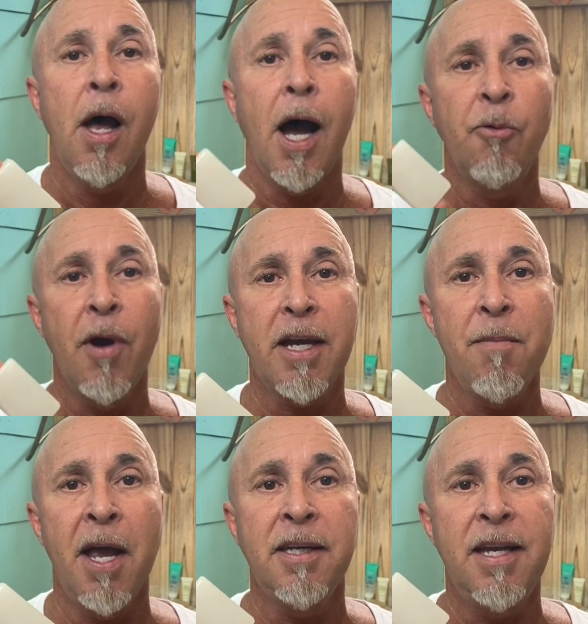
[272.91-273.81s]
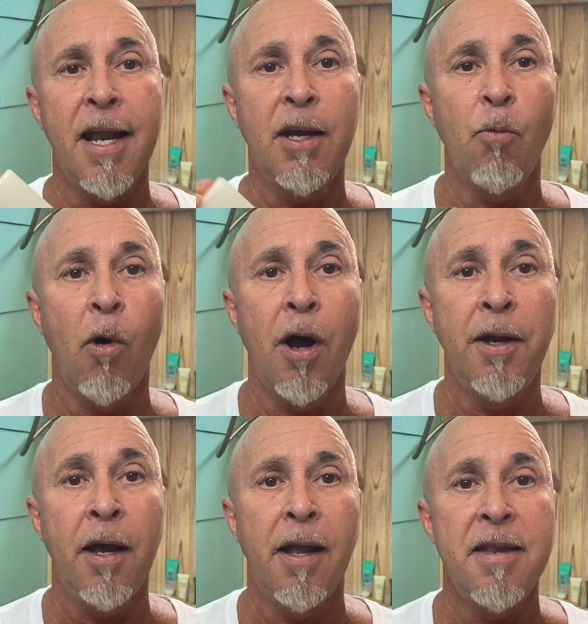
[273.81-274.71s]
I recommend getting
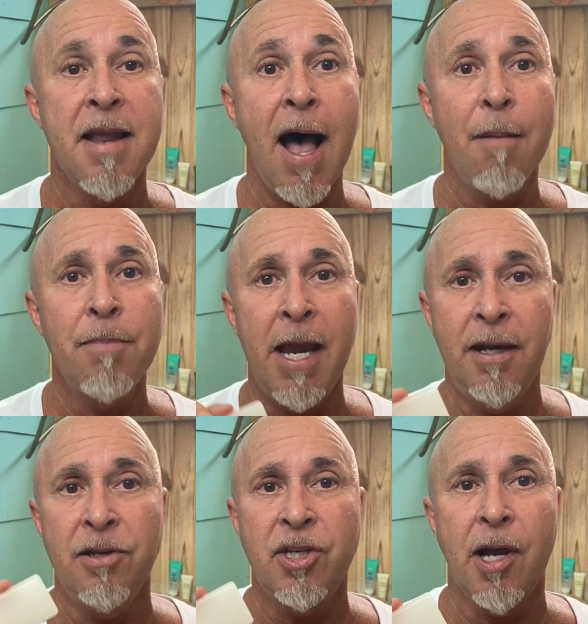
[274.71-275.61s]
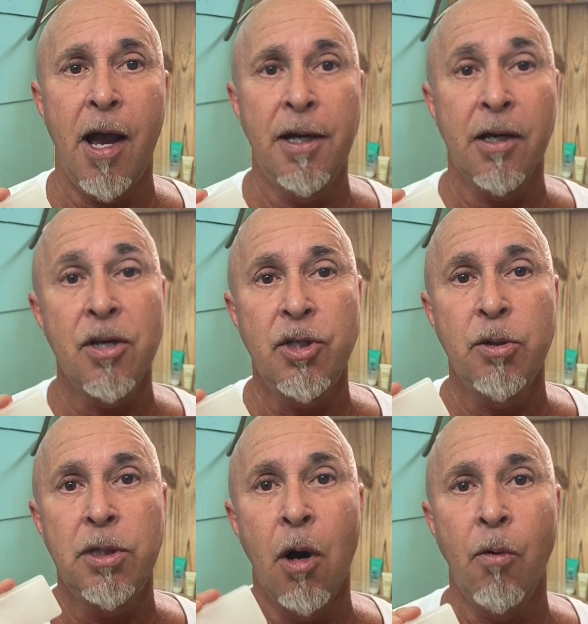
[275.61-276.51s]
one not made in China because
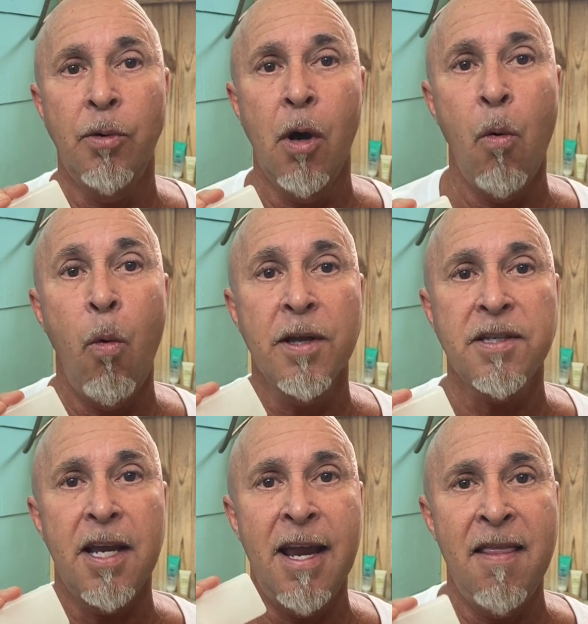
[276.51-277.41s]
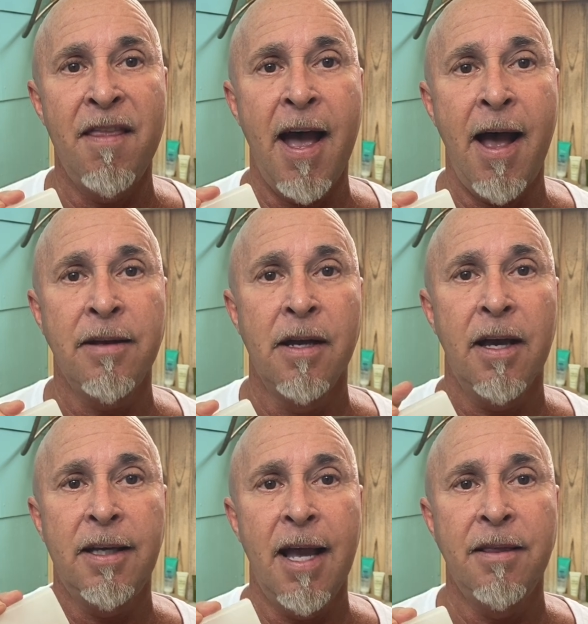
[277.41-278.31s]
you don't know what's in that.
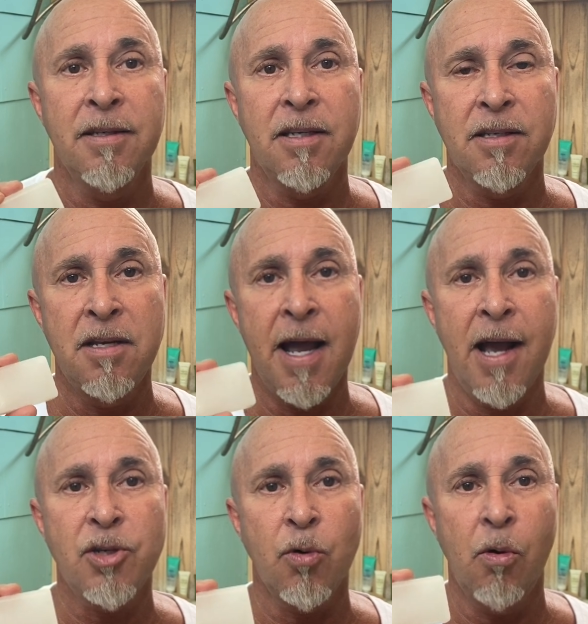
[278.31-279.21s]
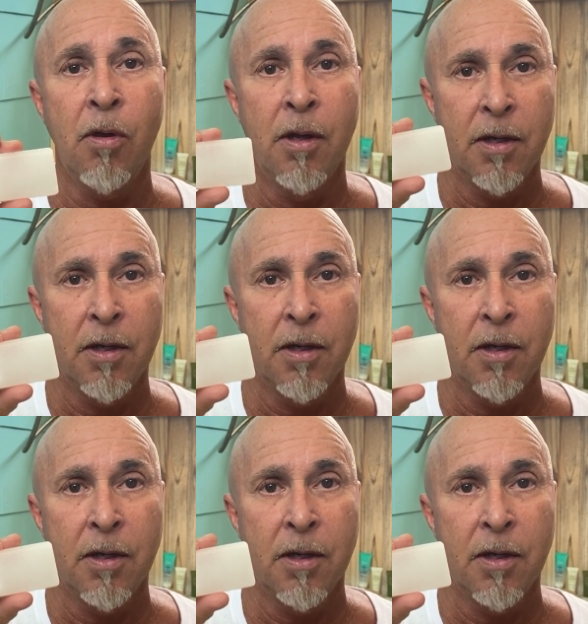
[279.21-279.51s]
Again, this is a natural